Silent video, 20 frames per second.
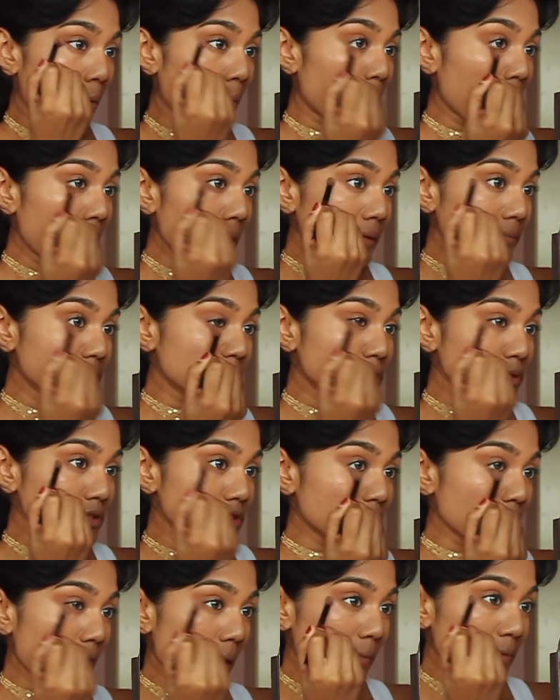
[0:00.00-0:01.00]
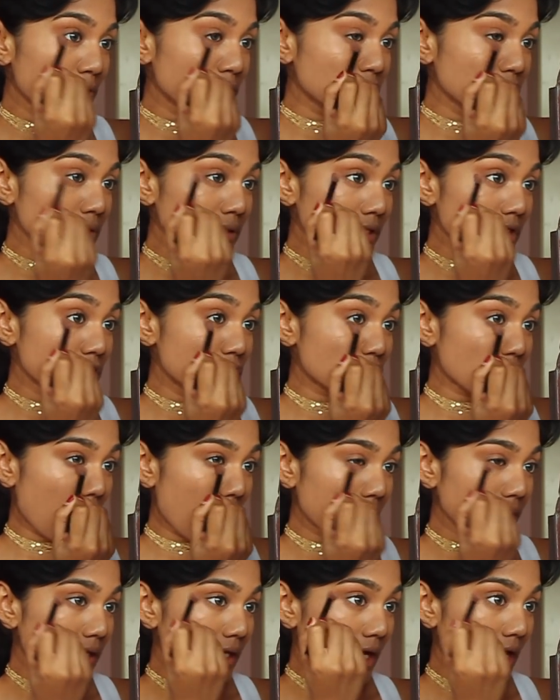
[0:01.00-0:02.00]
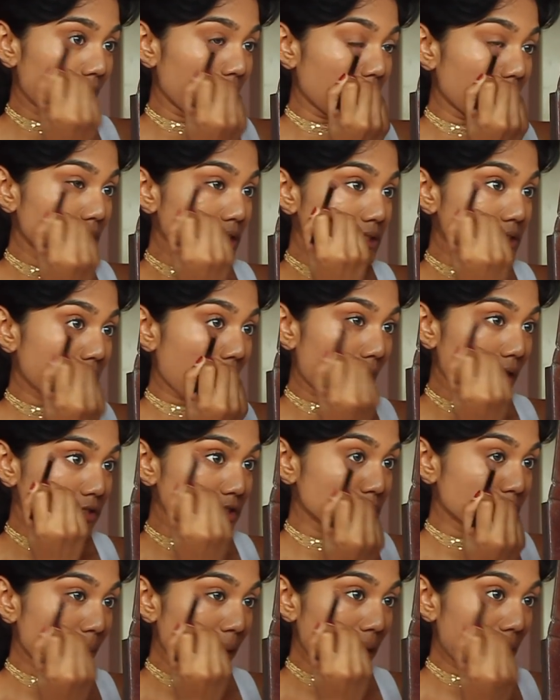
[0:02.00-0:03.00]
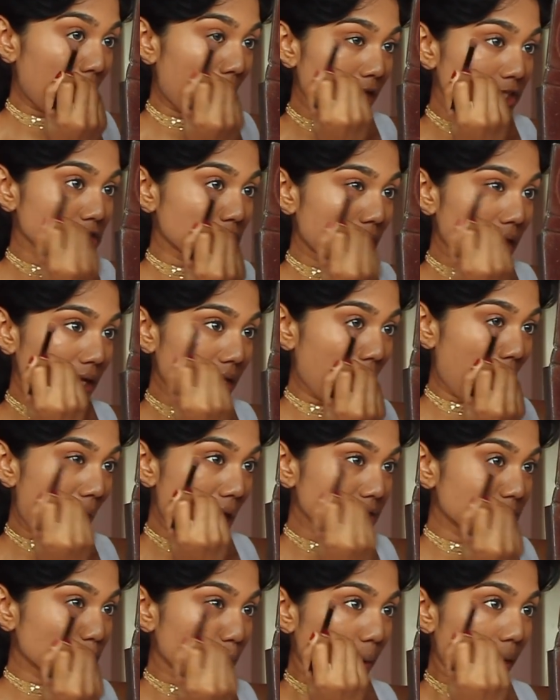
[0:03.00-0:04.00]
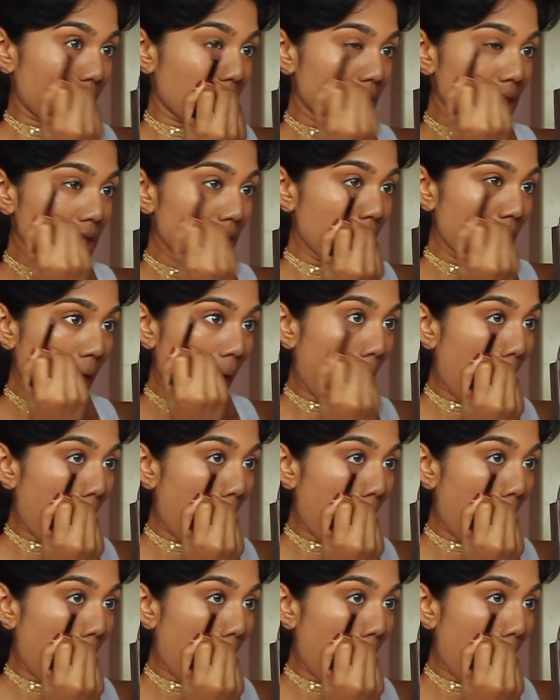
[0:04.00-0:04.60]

While I'm doing so, I'm also gonna drag the color down to my lash line as well.